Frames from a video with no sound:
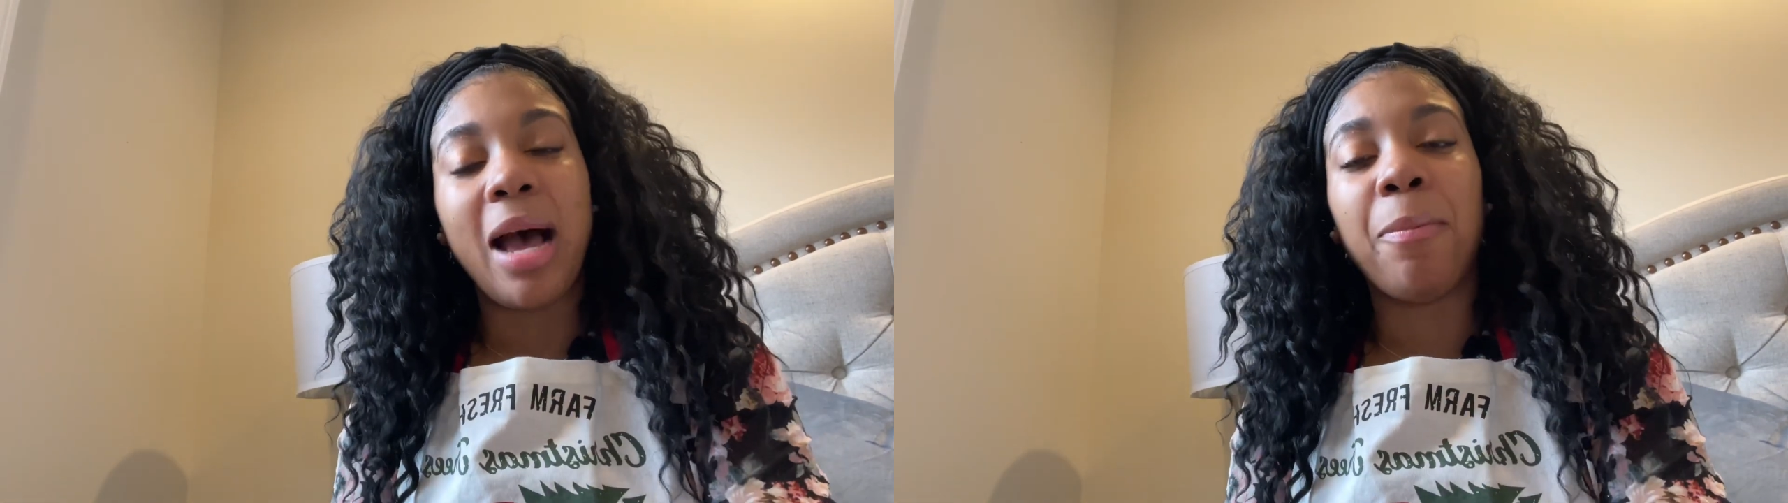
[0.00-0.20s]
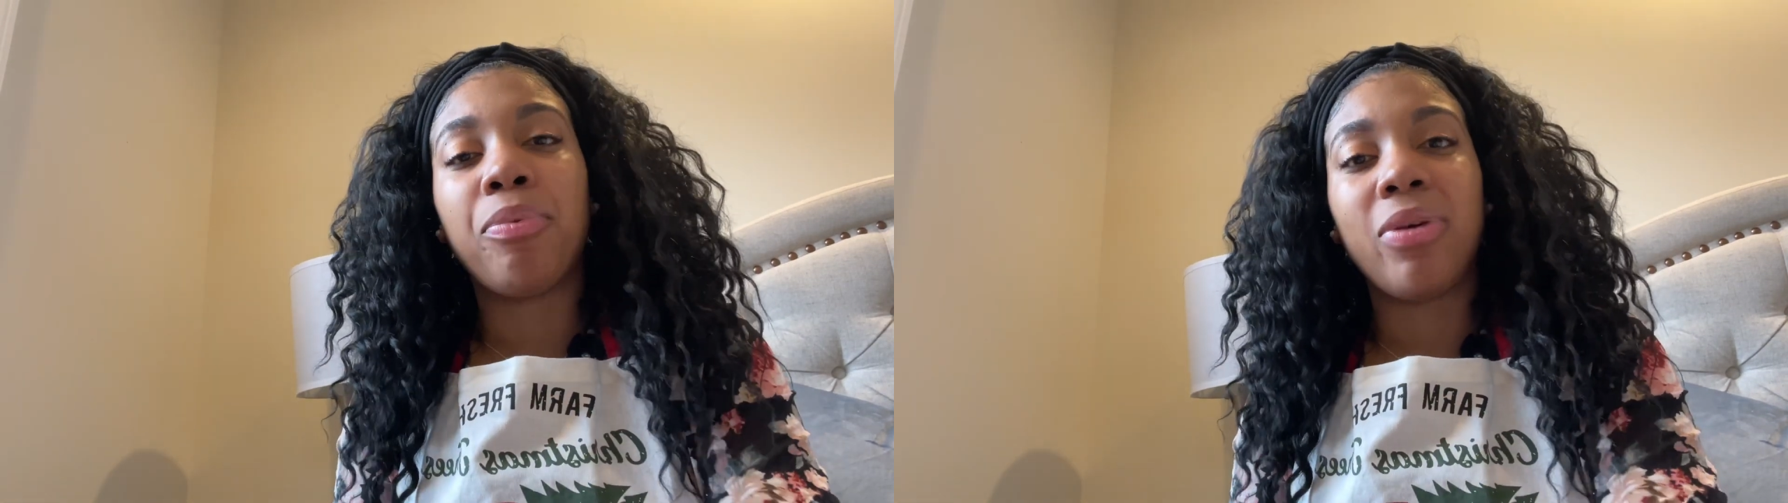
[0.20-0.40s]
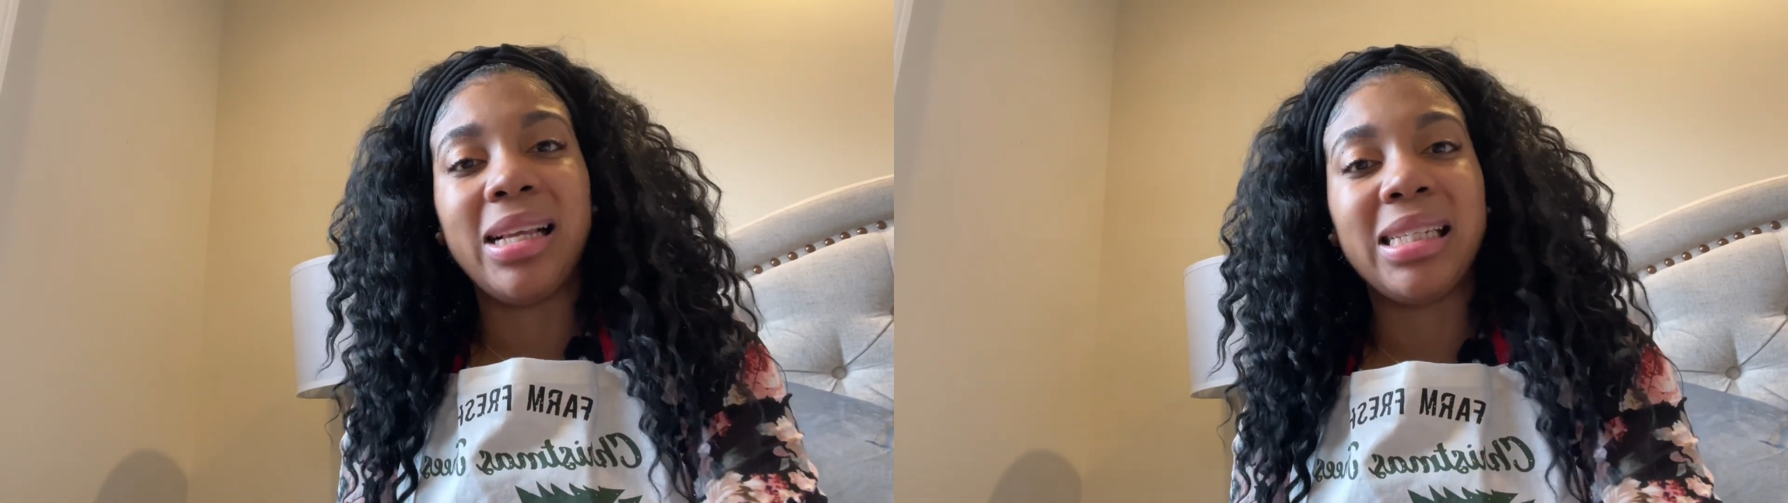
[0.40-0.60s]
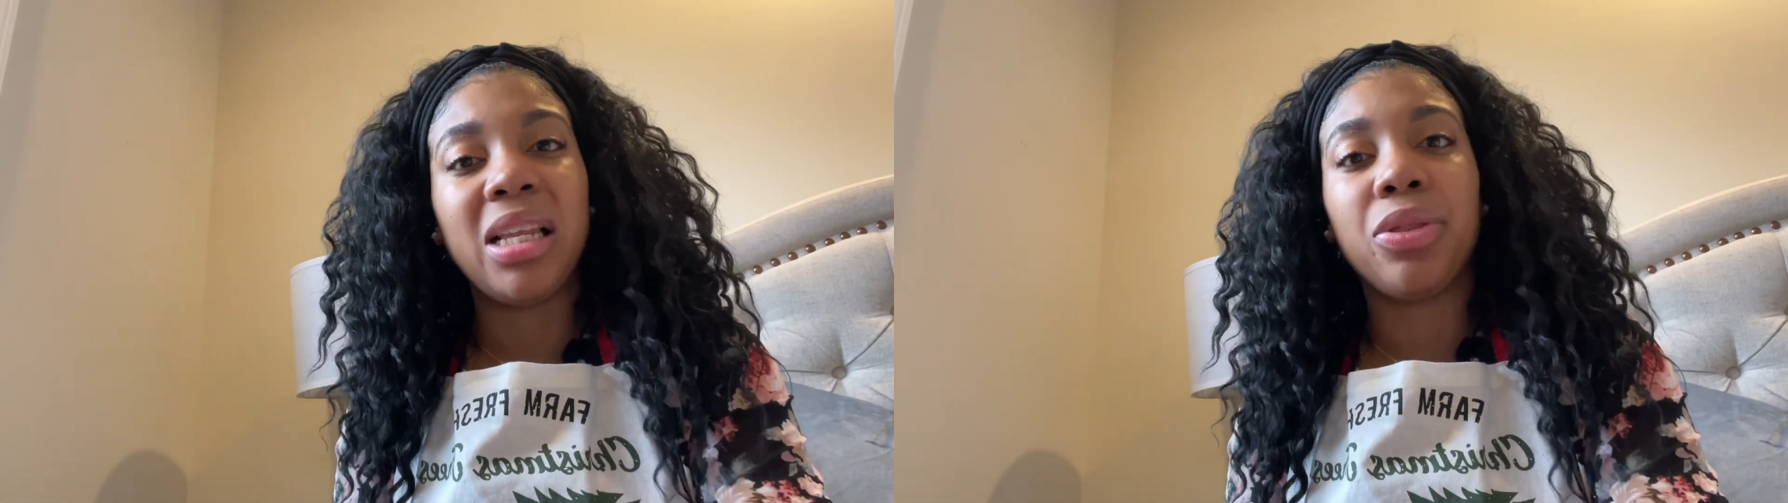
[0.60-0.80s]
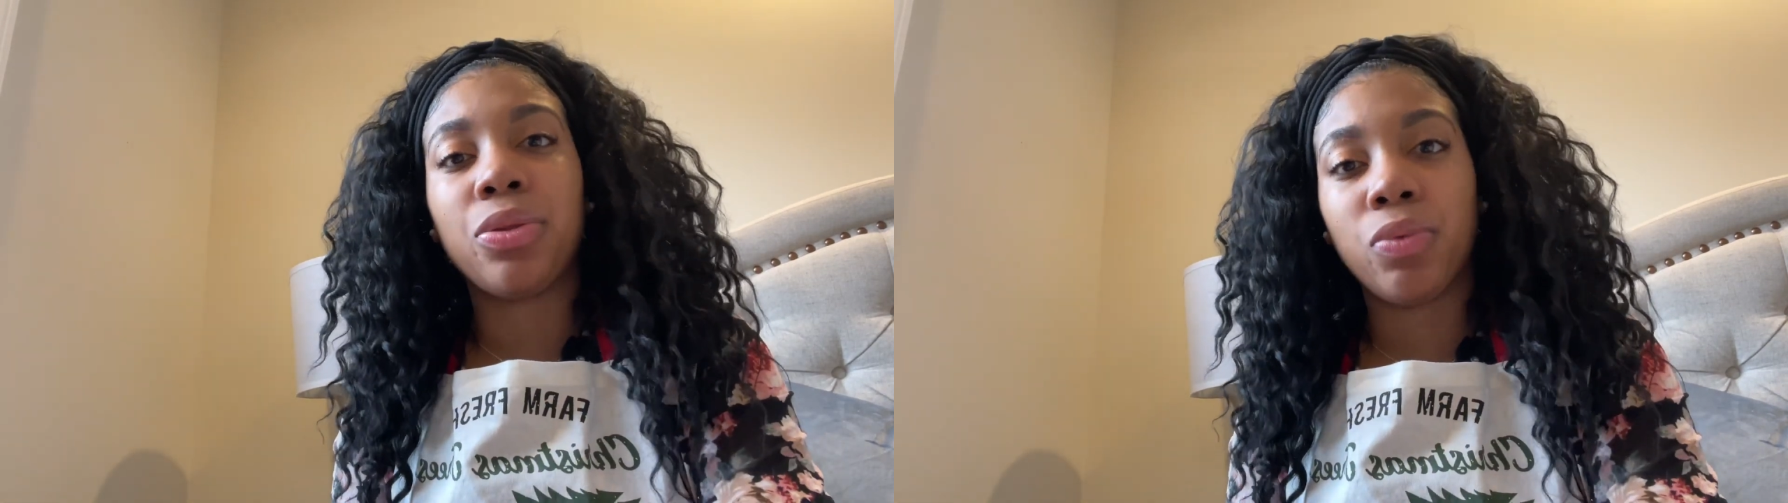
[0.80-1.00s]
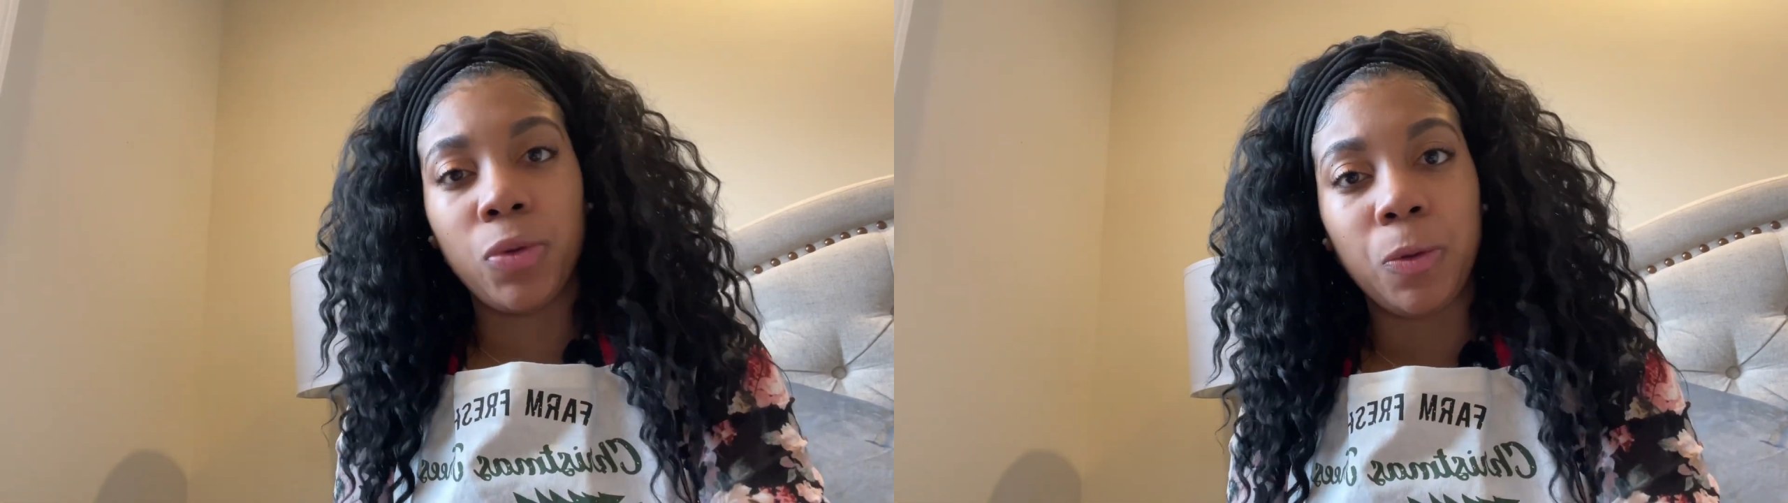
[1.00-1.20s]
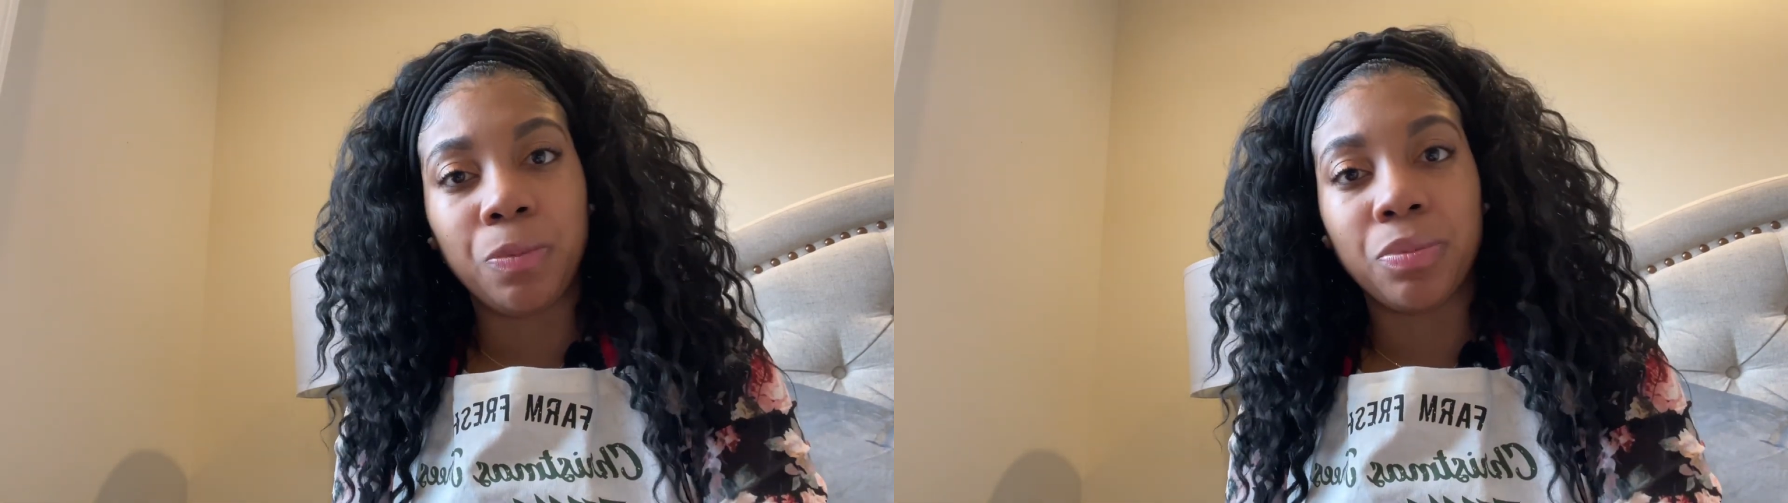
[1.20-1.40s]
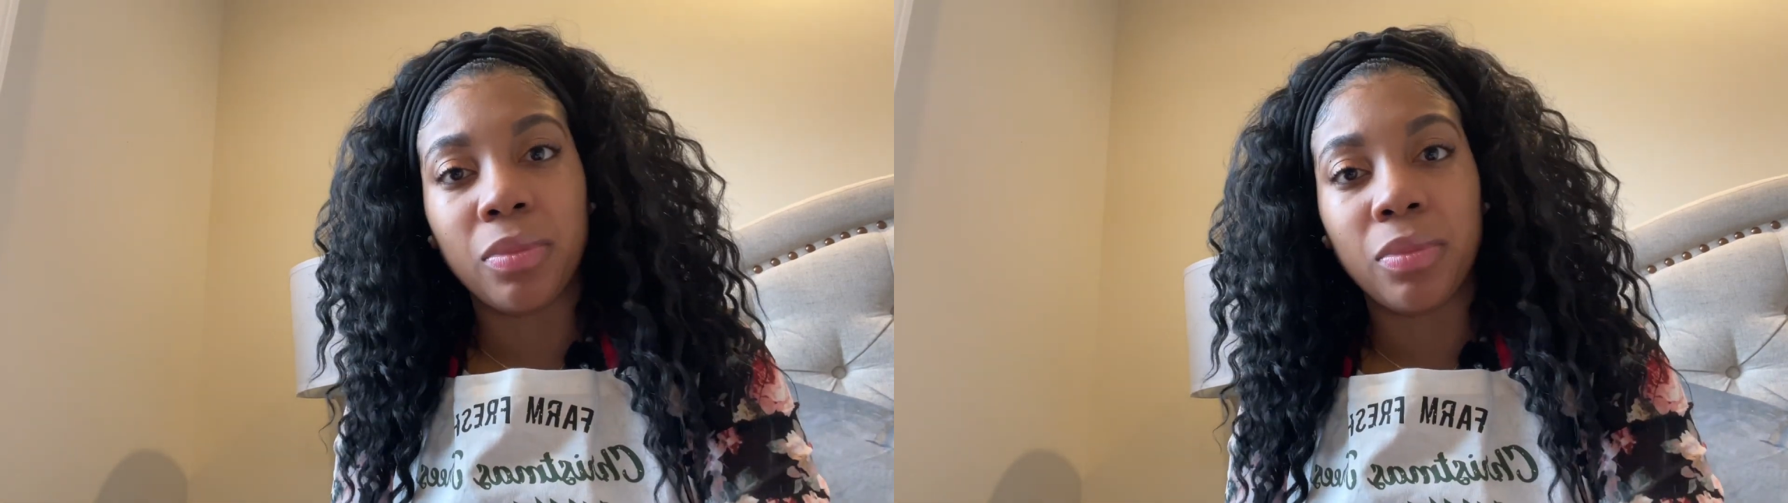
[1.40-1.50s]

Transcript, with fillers: I'm pressing through.